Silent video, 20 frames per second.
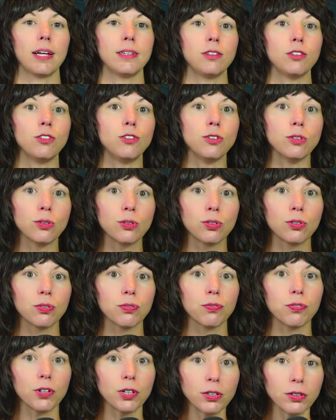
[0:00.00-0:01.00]
deduced
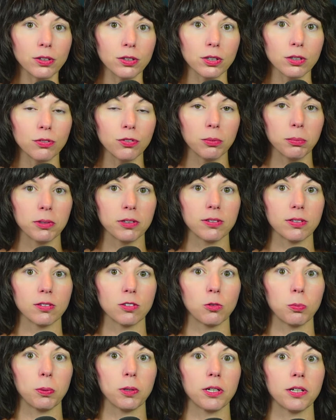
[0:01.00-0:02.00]
further from this
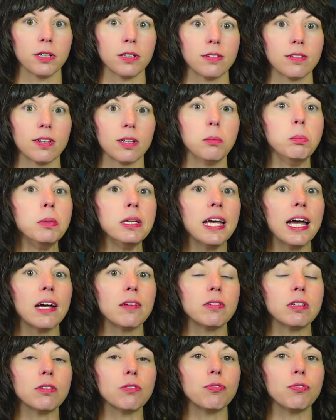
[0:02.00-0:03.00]
experience that me
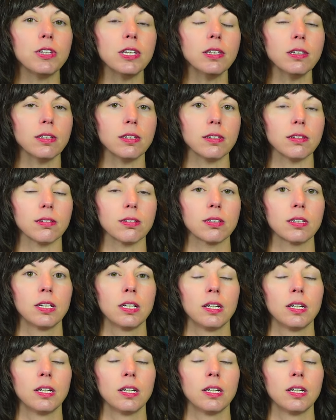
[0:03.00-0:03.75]
having feelings